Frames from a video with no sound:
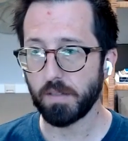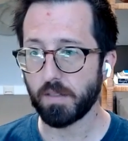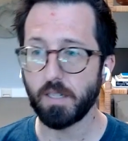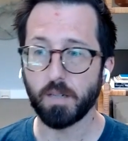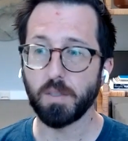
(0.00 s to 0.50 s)

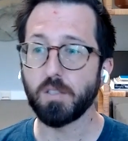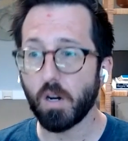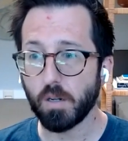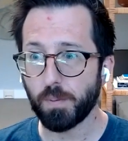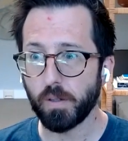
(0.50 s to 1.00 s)
talk about the
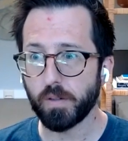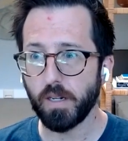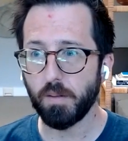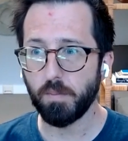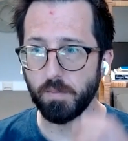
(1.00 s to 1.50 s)
segment
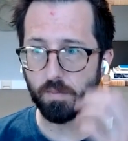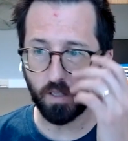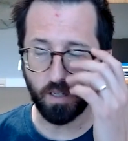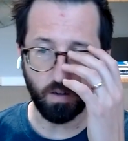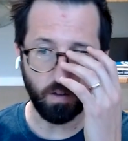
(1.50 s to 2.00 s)
startup
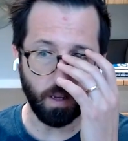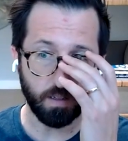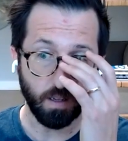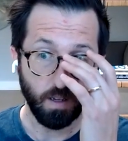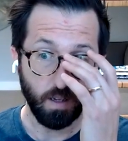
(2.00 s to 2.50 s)
program, you know,